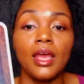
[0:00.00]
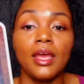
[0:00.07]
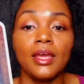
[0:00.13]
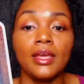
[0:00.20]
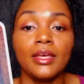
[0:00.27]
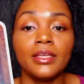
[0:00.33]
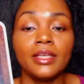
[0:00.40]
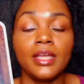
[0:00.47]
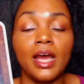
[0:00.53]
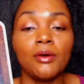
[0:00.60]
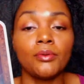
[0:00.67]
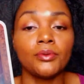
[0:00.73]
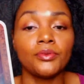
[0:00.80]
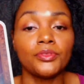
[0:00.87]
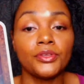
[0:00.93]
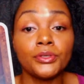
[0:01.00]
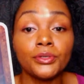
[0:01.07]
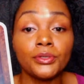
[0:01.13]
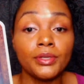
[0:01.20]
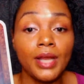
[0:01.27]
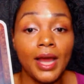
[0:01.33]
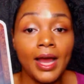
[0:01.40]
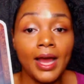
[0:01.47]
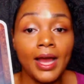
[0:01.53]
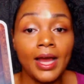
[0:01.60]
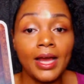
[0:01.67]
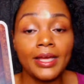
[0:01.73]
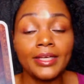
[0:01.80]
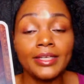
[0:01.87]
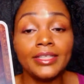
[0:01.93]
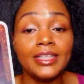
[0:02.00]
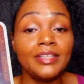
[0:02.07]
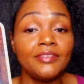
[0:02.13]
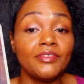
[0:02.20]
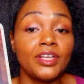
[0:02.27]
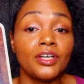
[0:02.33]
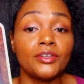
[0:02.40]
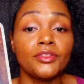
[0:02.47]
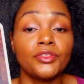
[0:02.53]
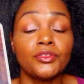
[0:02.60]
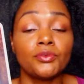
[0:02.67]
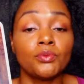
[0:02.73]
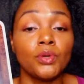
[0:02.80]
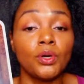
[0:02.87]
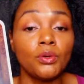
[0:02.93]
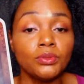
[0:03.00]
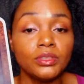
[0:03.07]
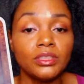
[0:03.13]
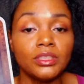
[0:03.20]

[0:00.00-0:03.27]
and our third eye, even our throat,